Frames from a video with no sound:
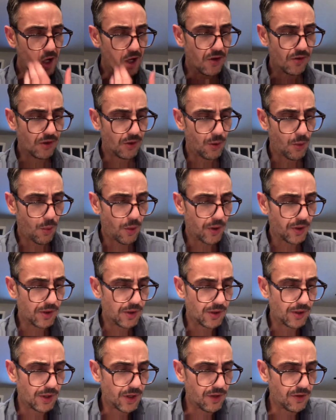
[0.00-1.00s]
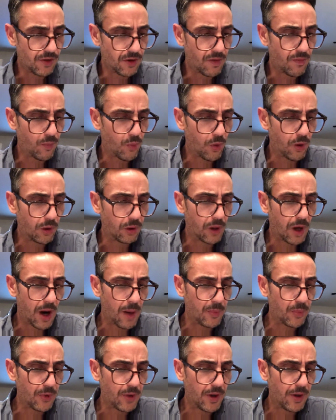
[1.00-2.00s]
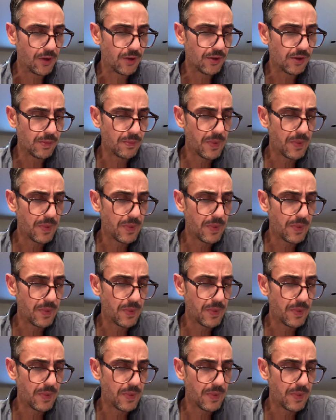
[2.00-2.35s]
is an organization of boiler operators